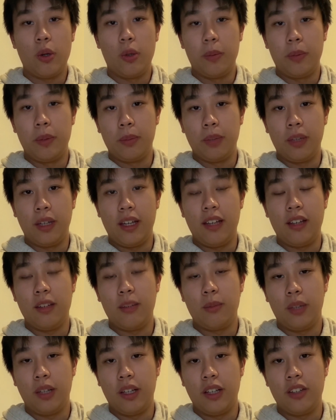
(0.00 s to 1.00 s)
be
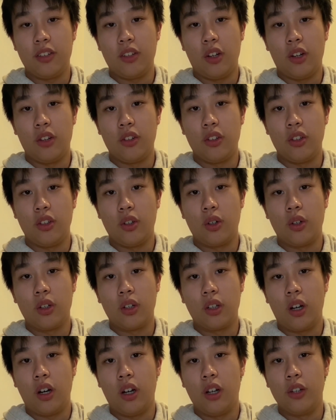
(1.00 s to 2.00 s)
placed onto your
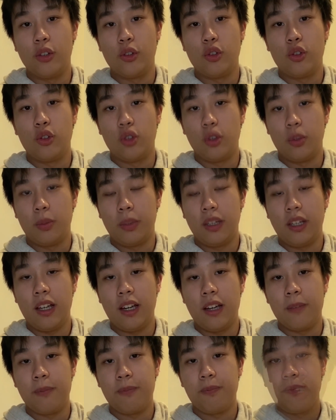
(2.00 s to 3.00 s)
college
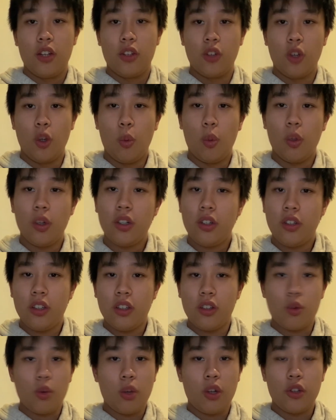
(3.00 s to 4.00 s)
GPA. So what are
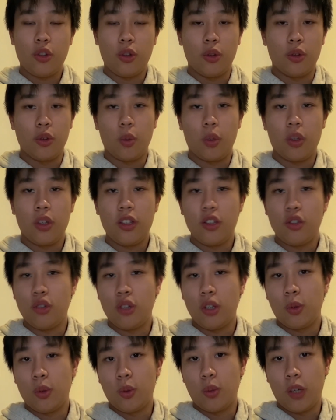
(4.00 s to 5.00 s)
the thresholds, or what are the
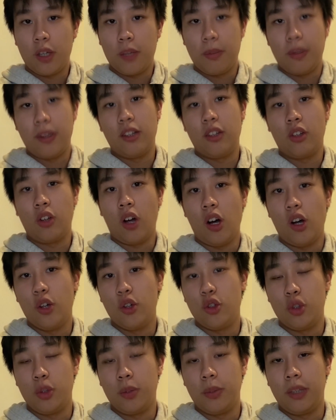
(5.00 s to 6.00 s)
general recommended
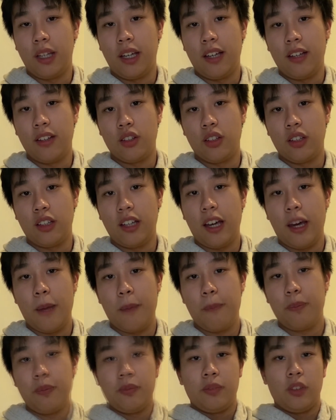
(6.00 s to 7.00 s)
college GPAs to
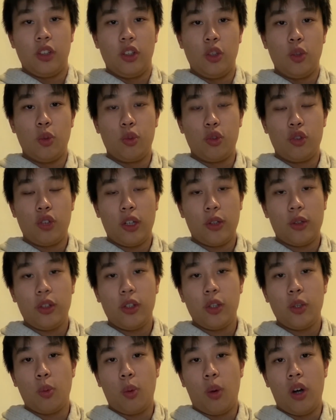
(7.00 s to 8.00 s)
get? You
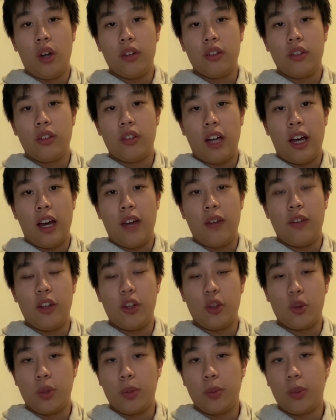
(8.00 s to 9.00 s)
generally want to have a
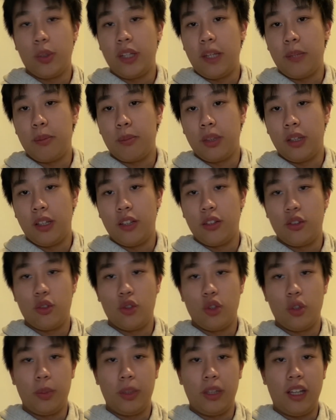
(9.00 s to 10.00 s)
3.8 plus
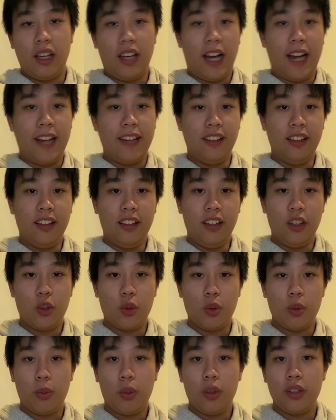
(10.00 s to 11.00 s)
GPA, ideally
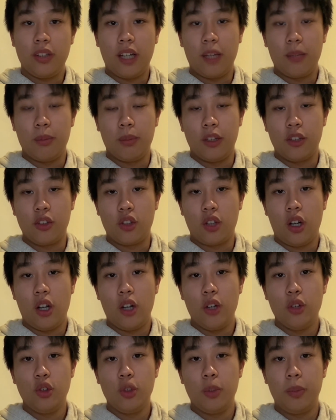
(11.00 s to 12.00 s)
3.9 plus
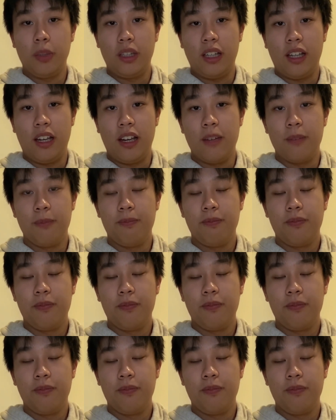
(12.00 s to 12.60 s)
college GPA